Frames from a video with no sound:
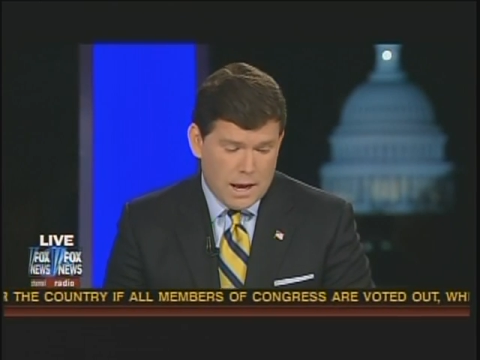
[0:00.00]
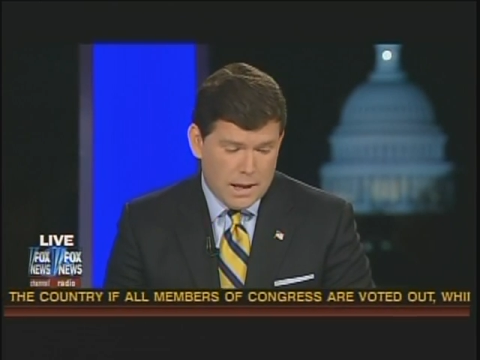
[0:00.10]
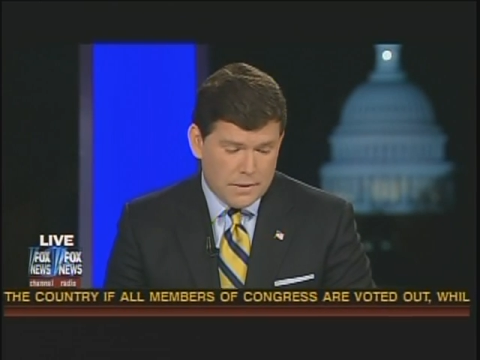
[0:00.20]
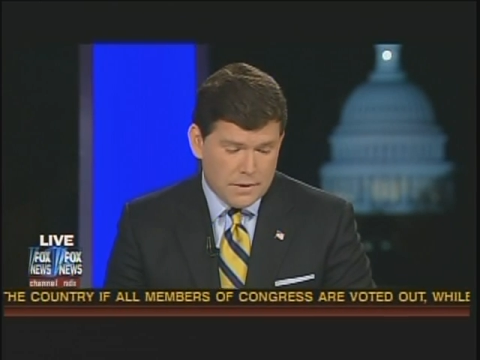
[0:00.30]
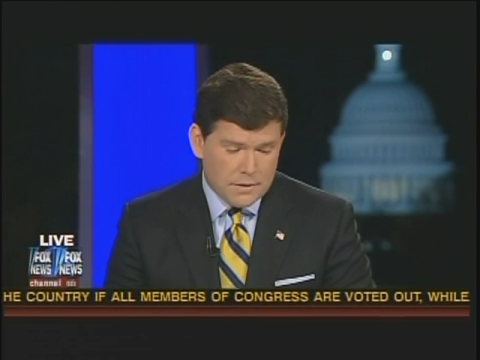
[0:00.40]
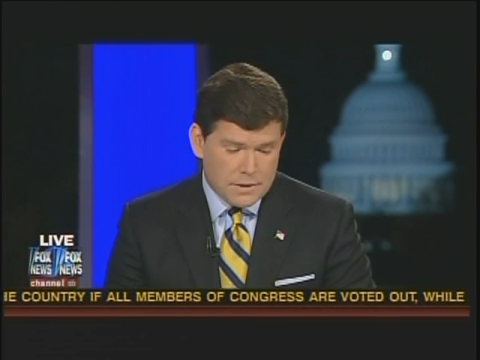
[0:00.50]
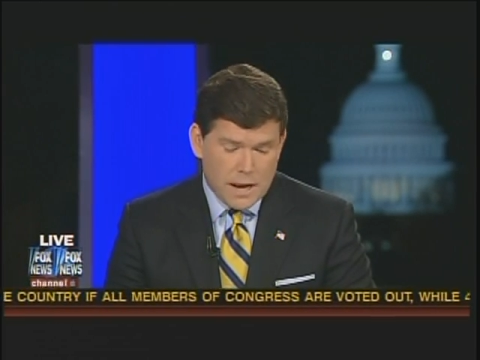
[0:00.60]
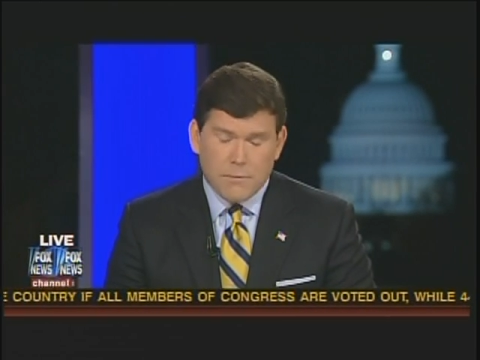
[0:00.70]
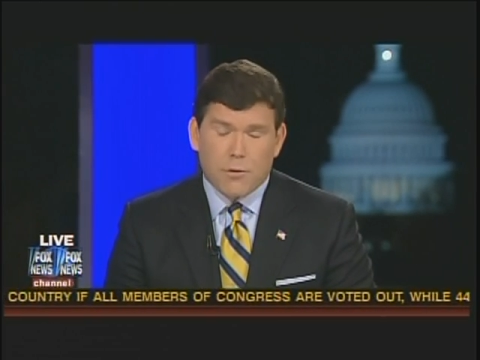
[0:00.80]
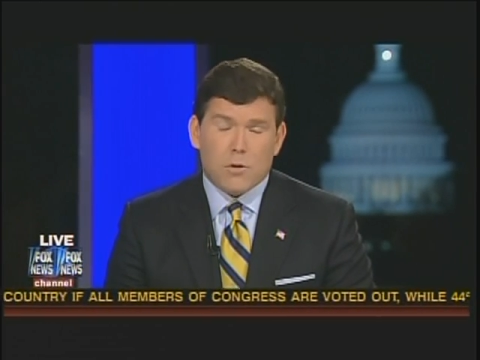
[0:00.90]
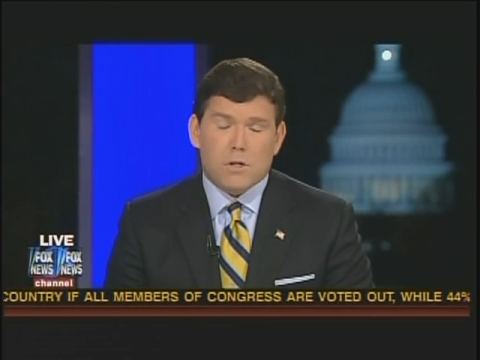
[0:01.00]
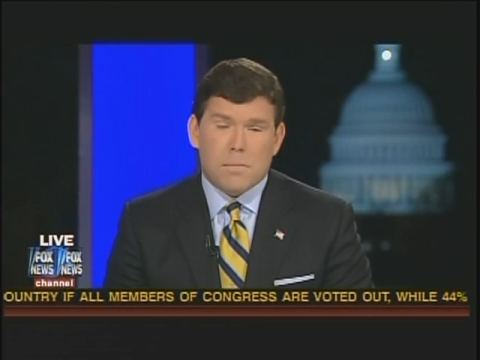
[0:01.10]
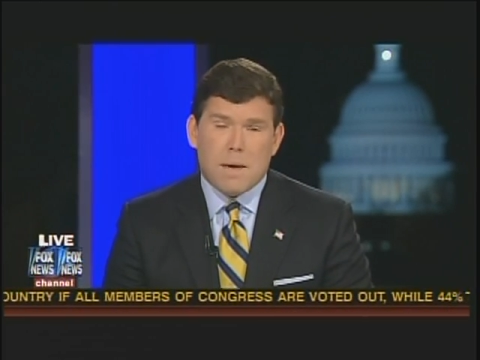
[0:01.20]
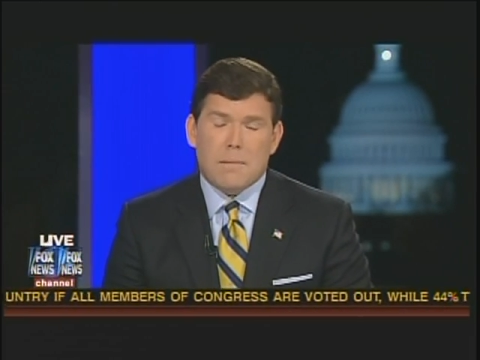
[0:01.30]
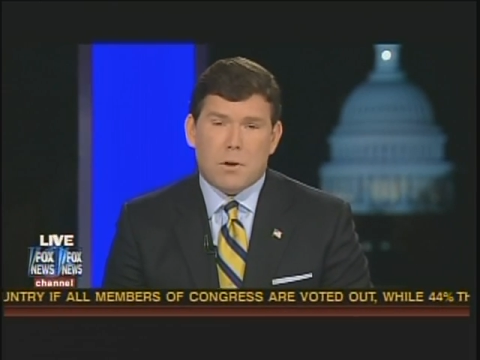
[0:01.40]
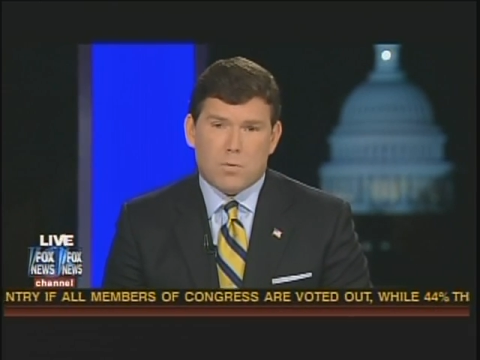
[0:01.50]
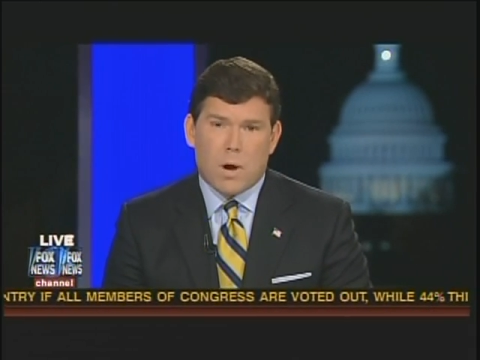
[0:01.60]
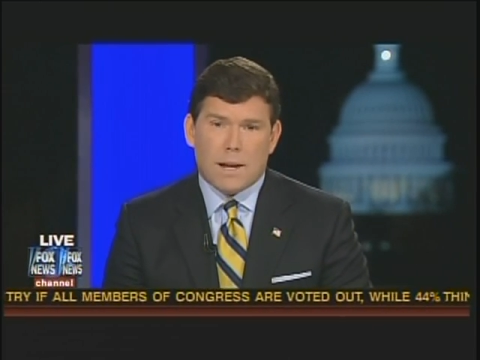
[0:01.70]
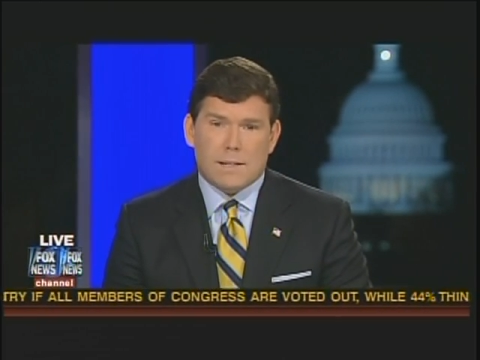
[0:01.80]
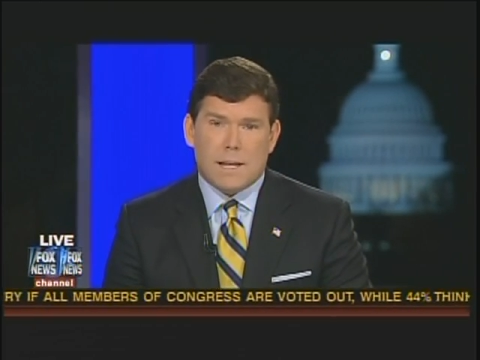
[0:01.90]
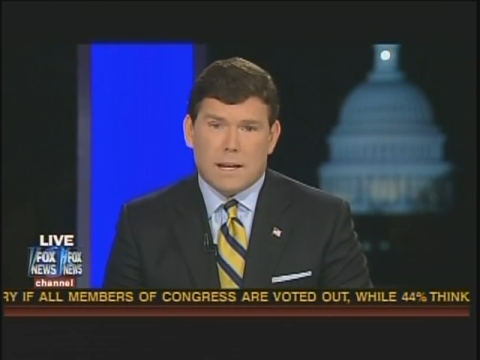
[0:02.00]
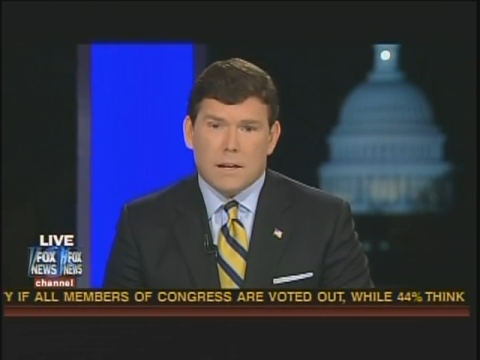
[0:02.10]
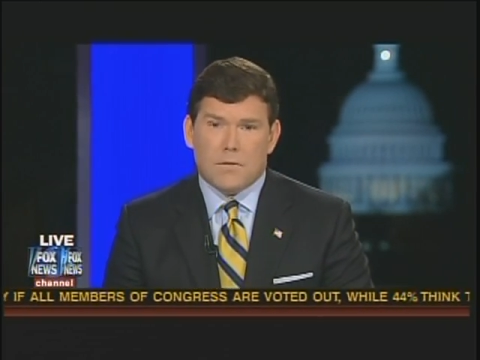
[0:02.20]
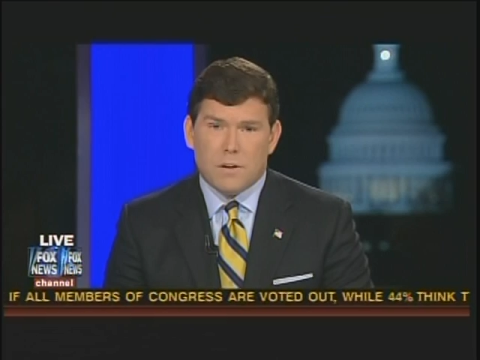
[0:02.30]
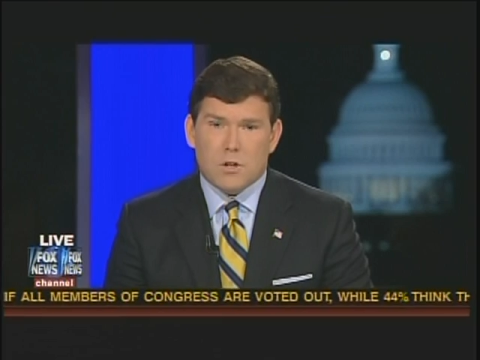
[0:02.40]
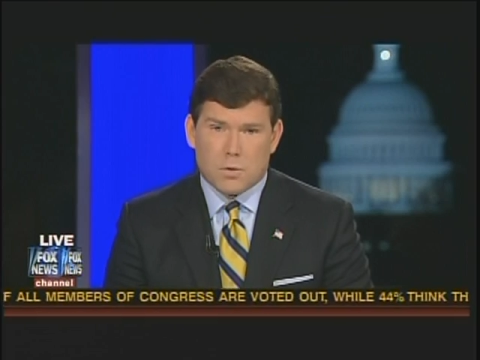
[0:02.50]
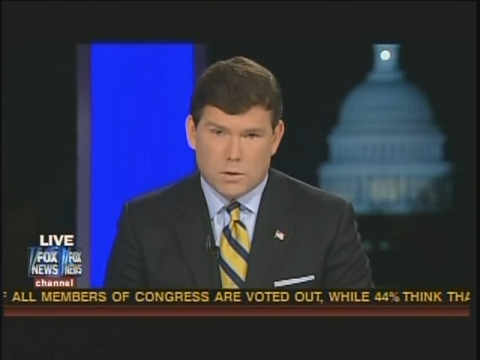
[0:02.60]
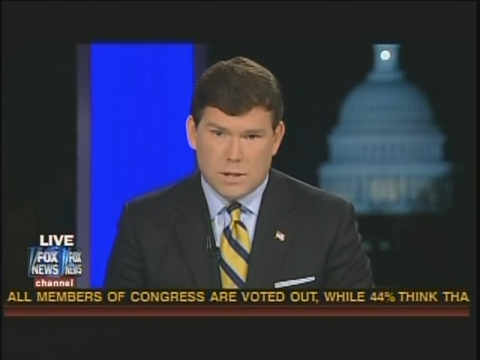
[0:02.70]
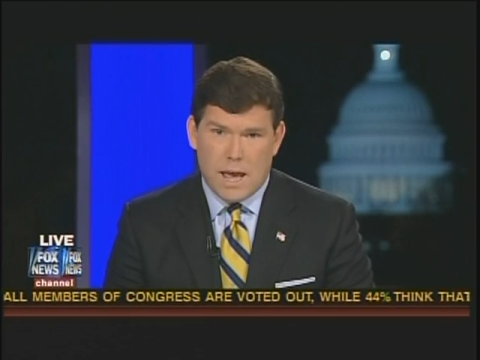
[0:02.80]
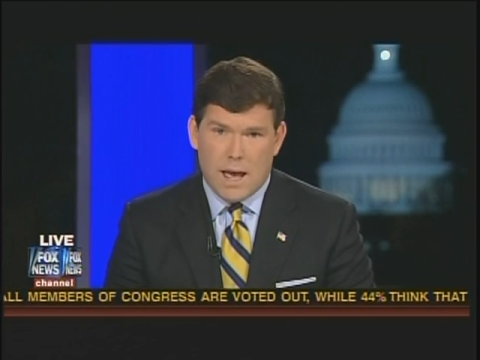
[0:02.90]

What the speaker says: the same First Amendment rights that individuals